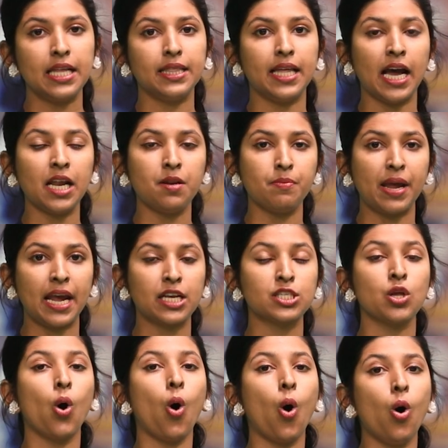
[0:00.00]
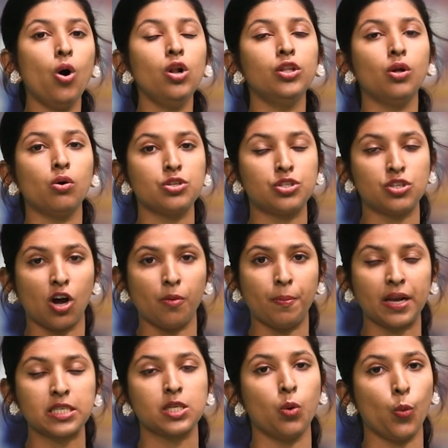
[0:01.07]
That makes all those
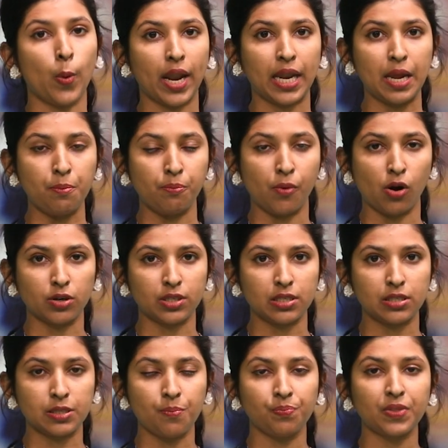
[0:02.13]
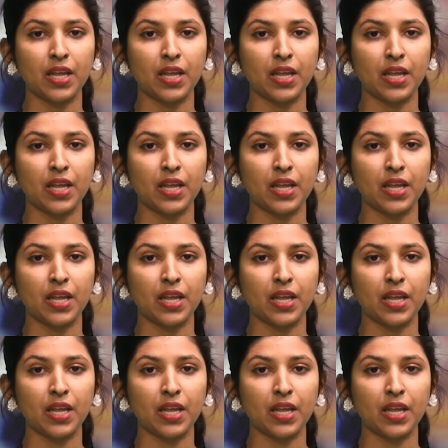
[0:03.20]
topics very important.